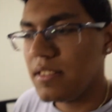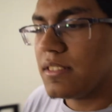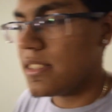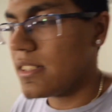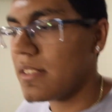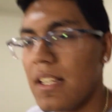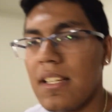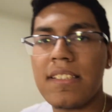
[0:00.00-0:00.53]

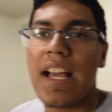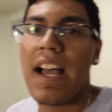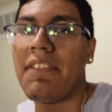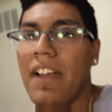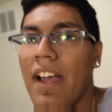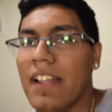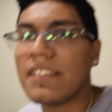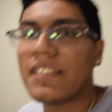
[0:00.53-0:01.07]
just because I
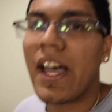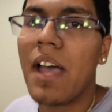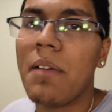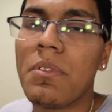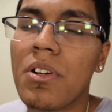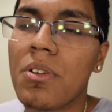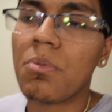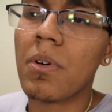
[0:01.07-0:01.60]
haven't had time,
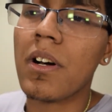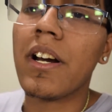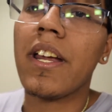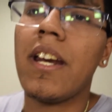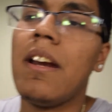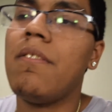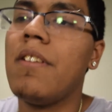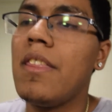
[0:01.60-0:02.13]
you know, work
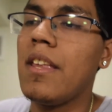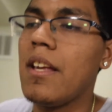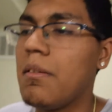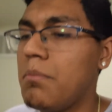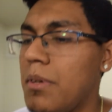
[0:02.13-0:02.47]
and everything.